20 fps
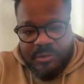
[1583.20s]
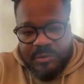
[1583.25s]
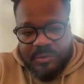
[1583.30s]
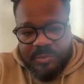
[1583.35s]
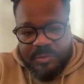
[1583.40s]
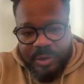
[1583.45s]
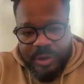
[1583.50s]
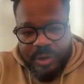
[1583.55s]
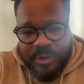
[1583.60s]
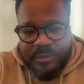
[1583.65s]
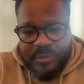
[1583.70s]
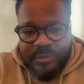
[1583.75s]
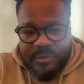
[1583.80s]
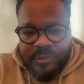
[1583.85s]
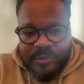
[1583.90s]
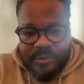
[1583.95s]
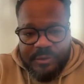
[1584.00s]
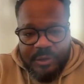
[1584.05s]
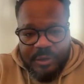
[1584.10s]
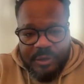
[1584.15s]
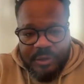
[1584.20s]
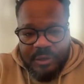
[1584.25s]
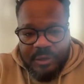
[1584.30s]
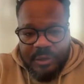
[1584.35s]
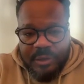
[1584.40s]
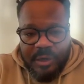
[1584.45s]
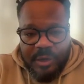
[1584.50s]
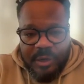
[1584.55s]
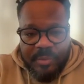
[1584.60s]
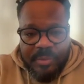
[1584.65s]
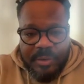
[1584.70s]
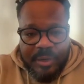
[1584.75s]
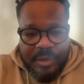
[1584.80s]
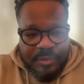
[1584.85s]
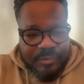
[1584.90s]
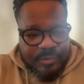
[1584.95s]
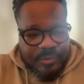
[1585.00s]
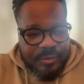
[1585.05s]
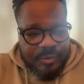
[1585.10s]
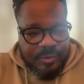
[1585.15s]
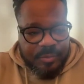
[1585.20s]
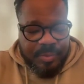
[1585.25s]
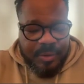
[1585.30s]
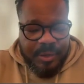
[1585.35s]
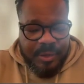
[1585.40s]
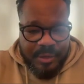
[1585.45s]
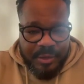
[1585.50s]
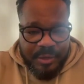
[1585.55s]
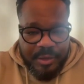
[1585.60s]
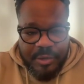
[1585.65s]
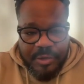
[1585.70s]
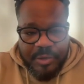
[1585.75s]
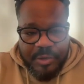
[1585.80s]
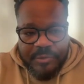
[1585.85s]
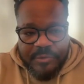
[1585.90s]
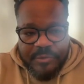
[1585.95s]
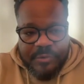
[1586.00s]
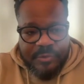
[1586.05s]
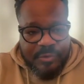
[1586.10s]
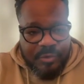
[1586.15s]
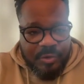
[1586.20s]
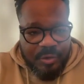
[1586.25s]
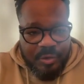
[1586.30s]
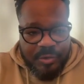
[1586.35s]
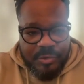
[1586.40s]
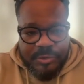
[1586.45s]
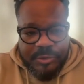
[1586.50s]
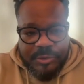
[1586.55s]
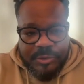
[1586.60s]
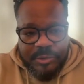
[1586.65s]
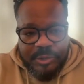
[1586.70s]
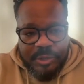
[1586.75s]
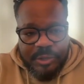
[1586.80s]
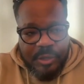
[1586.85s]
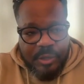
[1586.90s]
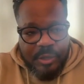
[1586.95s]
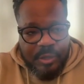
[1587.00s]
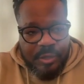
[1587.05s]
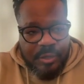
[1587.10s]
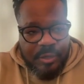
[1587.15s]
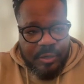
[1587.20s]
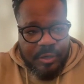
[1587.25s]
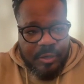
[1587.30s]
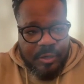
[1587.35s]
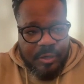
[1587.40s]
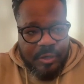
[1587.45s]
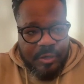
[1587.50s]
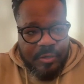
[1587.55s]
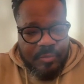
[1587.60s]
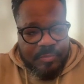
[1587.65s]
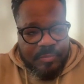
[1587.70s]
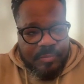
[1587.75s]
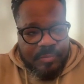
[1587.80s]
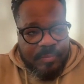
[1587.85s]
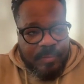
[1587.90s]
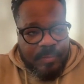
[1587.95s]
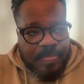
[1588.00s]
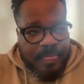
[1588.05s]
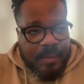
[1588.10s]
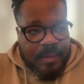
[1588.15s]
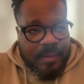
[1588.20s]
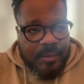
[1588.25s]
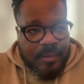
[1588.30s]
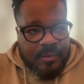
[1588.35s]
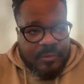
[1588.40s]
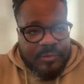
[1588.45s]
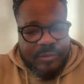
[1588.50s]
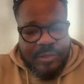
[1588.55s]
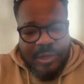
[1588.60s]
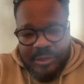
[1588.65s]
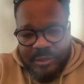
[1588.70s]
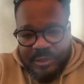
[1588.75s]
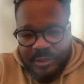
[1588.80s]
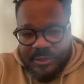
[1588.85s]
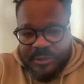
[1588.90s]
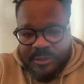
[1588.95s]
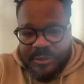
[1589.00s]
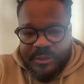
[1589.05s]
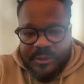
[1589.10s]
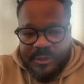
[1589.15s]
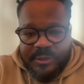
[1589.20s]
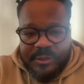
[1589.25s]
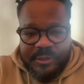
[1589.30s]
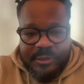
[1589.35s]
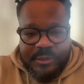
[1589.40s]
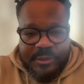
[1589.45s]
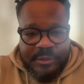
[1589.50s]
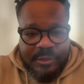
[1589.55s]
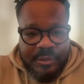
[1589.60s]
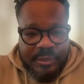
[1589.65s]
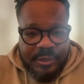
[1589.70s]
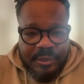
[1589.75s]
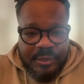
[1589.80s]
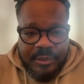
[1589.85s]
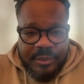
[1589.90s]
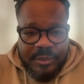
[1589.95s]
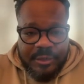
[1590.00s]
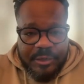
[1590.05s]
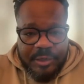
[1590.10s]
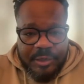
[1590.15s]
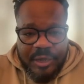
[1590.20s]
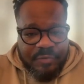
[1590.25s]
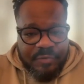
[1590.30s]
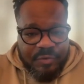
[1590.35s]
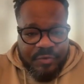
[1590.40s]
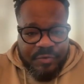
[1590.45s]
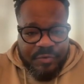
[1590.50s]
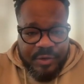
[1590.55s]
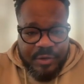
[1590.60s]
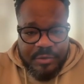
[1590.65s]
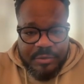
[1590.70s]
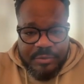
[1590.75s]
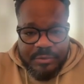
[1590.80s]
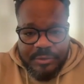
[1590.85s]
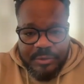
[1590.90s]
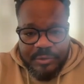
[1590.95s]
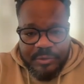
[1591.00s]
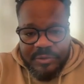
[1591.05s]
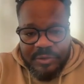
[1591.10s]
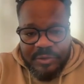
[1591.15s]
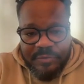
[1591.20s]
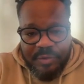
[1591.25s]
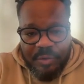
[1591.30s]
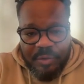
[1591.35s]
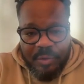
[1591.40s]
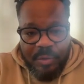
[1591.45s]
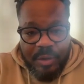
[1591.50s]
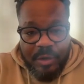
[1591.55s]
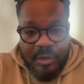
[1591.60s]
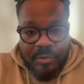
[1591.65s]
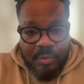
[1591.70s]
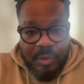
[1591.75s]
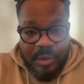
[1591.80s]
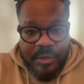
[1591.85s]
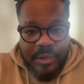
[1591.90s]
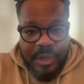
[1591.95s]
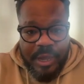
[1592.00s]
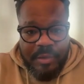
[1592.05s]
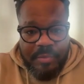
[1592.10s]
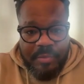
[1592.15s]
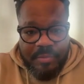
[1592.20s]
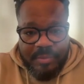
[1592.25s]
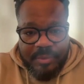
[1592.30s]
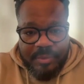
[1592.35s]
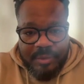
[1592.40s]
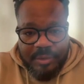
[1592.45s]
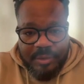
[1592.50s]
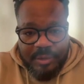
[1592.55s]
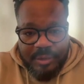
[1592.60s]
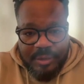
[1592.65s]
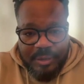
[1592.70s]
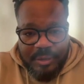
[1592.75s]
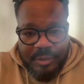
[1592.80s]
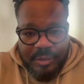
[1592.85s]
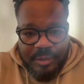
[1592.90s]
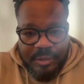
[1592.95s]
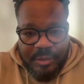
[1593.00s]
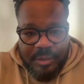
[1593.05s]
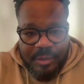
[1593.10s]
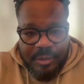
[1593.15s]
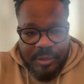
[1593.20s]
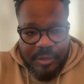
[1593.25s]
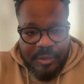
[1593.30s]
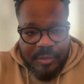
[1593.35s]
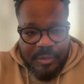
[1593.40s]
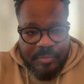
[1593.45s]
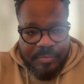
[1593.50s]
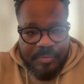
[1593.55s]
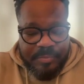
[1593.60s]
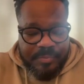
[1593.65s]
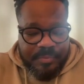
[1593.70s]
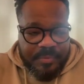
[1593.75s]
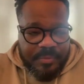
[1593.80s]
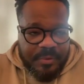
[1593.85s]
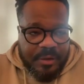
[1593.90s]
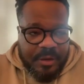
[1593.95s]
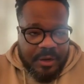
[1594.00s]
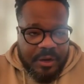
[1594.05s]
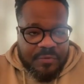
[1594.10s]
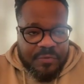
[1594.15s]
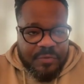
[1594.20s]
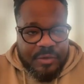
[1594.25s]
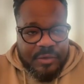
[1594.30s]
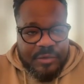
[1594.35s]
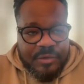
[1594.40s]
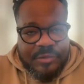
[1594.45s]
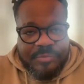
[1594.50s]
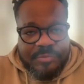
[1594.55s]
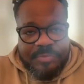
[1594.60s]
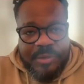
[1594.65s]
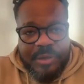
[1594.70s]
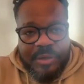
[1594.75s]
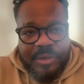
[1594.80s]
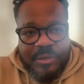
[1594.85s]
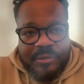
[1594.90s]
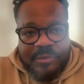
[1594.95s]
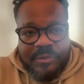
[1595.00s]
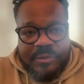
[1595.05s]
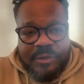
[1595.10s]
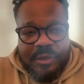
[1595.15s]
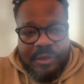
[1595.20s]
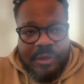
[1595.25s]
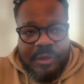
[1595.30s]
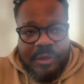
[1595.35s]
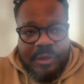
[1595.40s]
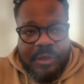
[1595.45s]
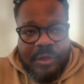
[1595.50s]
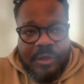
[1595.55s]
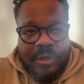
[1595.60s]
on the press about uh, players, coach, um, uh, strategy, everything. Just after one one game, I think it's because